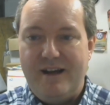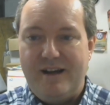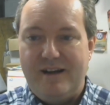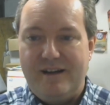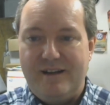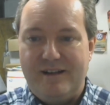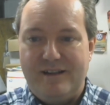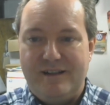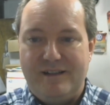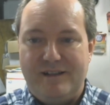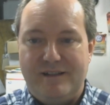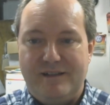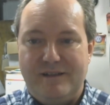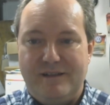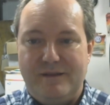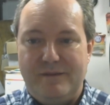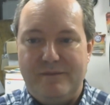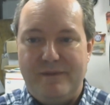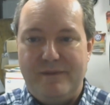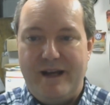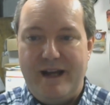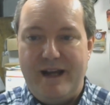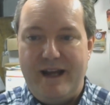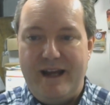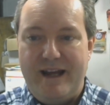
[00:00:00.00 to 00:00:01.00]

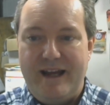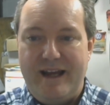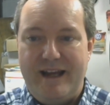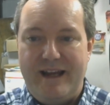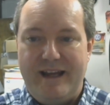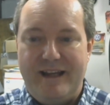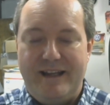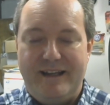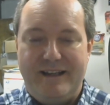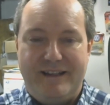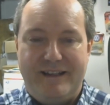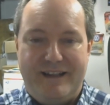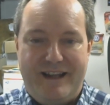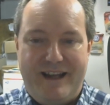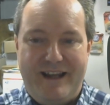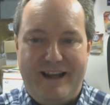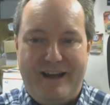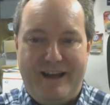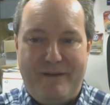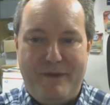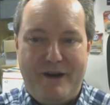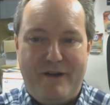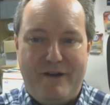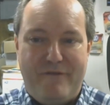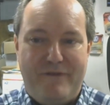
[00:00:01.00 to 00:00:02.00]
And
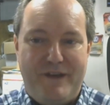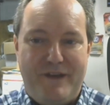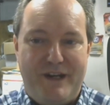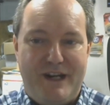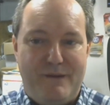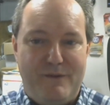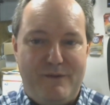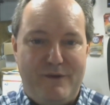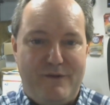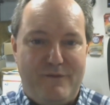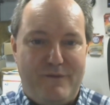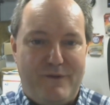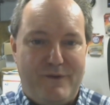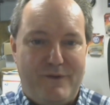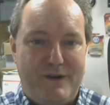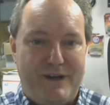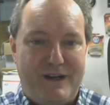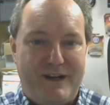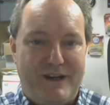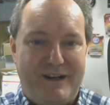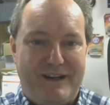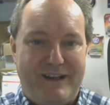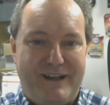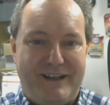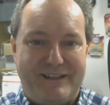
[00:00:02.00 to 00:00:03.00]
yeah, I'm in a VW void
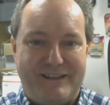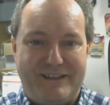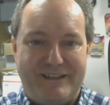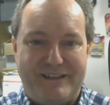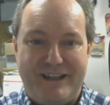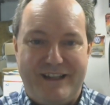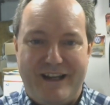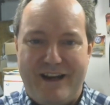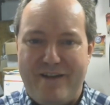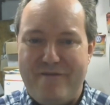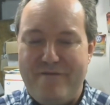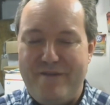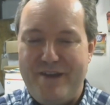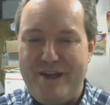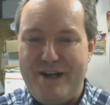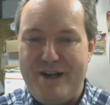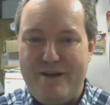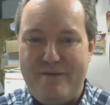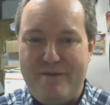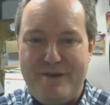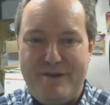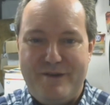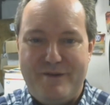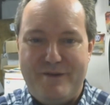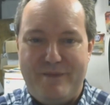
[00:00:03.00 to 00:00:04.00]
here. Yes, it's like a
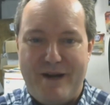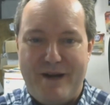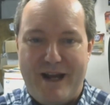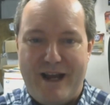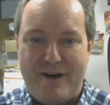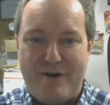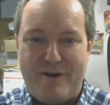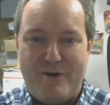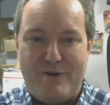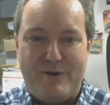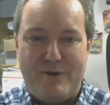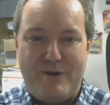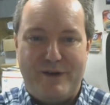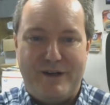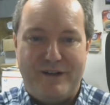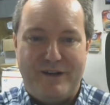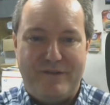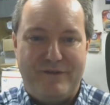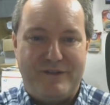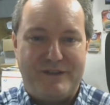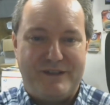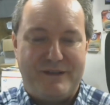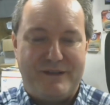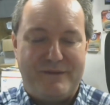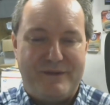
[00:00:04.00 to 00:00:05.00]
VW black hole here
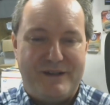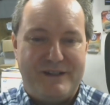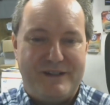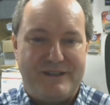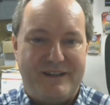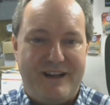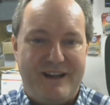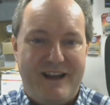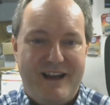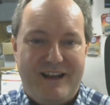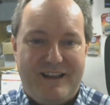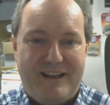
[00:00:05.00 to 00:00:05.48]
for some reason.